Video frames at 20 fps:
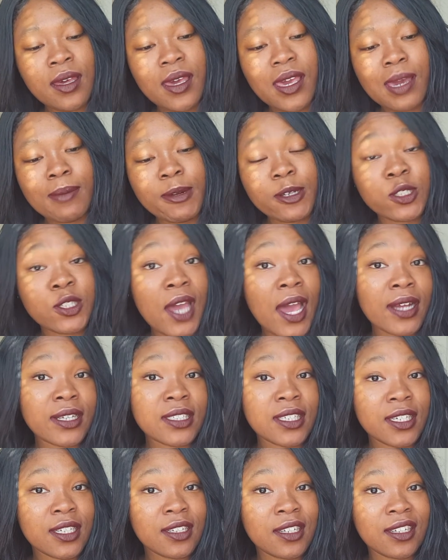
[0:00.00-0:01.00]
am
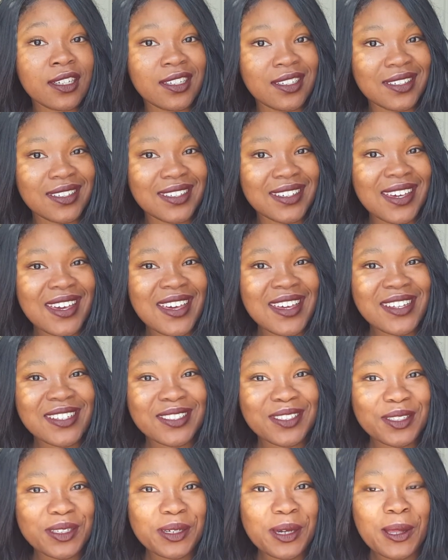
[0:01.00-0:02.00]
attracted
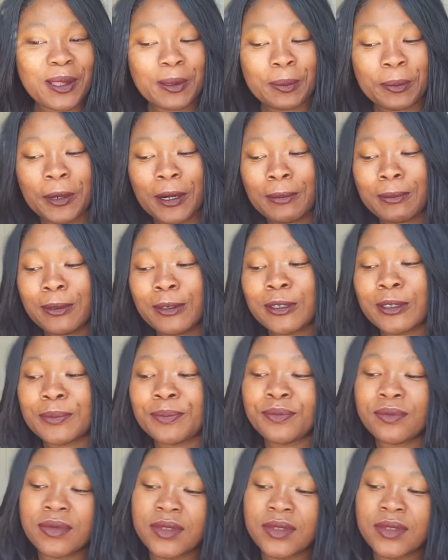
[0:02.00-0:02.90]
to the color purple.